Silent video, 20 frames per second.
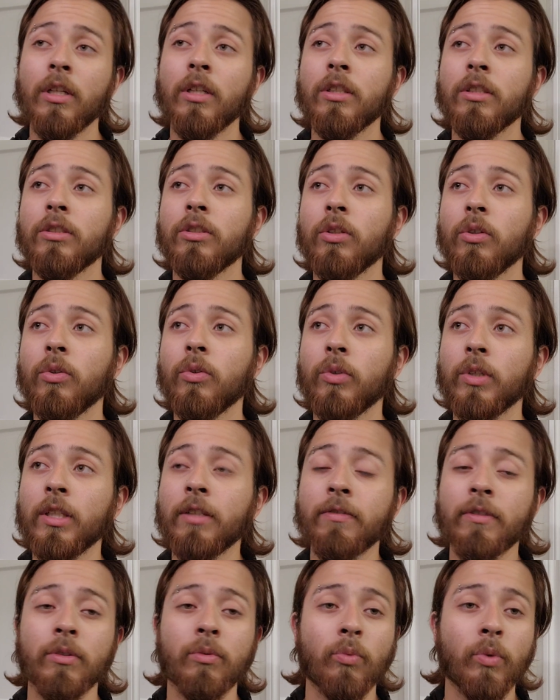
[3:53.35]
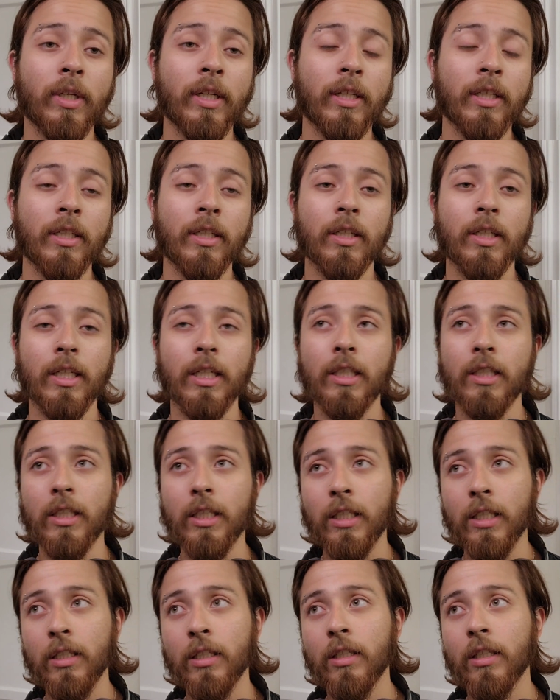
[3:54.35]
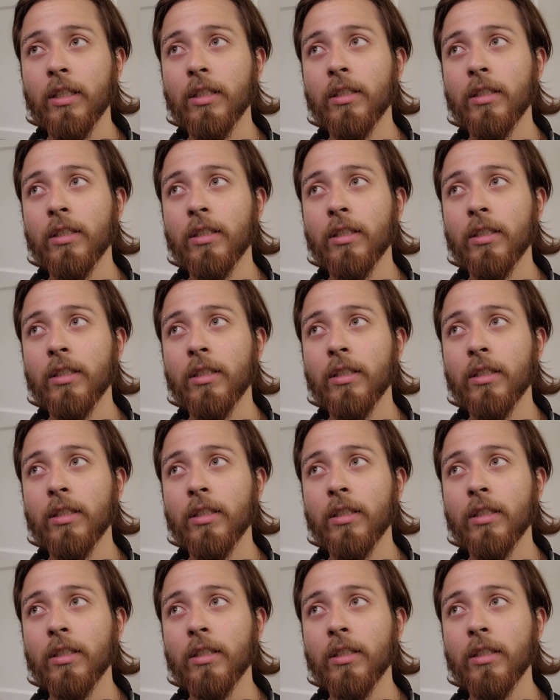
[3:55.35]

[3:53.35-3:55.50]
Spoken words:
So even when it did,